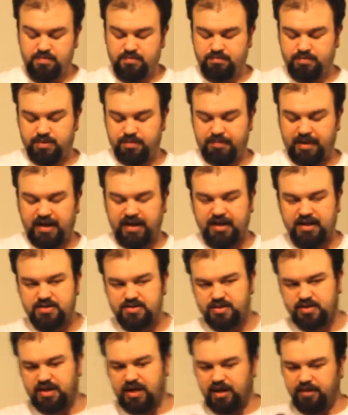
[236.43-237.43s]
Put it back
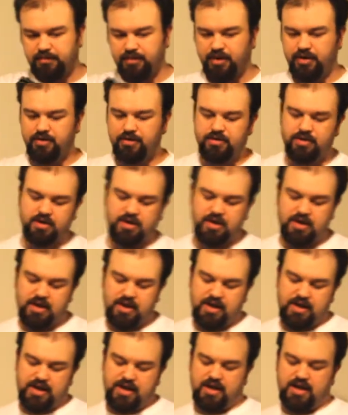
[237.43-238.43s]
into gun mode.
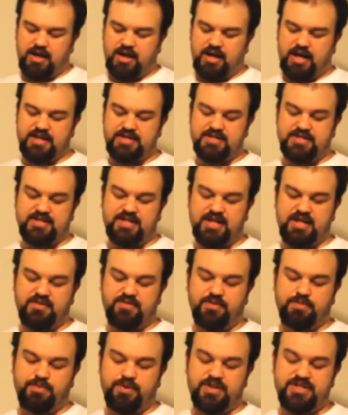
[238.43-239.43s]
As it says, if
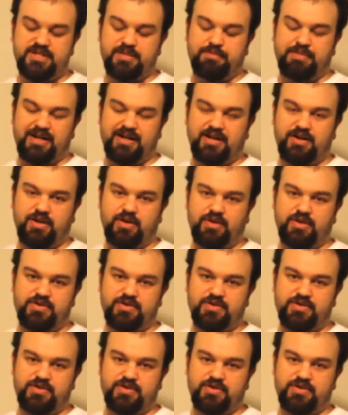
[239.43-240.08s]
you press the button on the